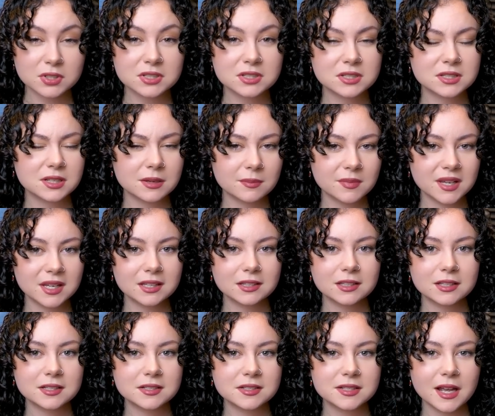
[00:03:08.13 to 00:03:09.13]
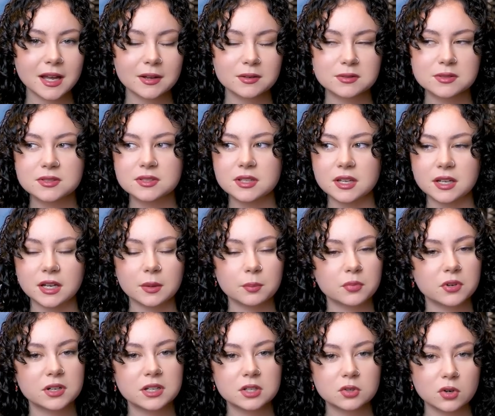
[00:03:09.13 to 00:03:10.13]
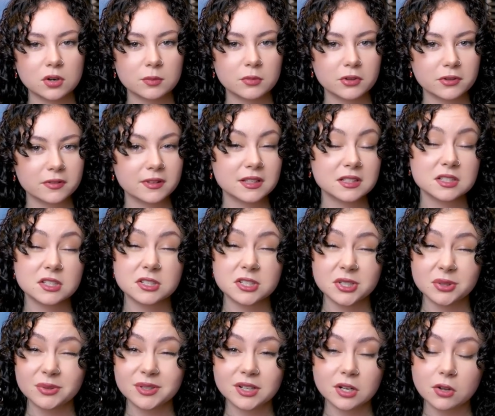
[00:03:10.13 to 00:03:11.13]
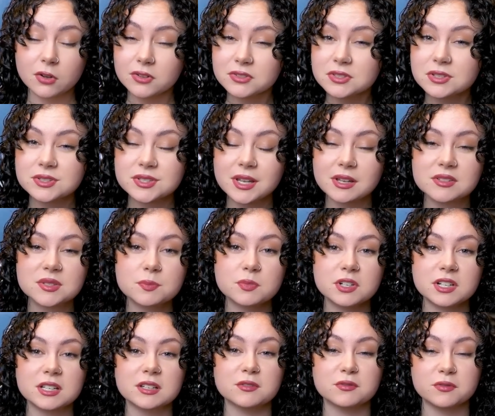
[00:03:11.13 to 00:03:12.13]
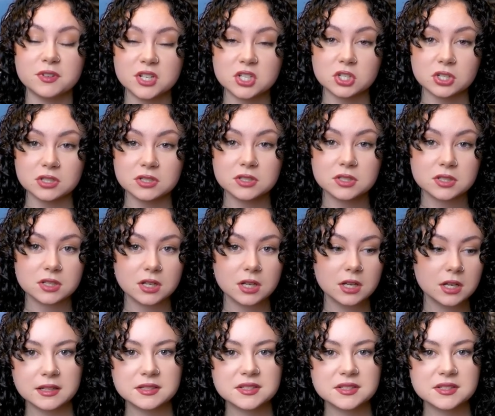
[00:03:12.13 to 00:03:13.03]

but to me this sounds like a pretty normal thing to do and also sounds pretty efficient.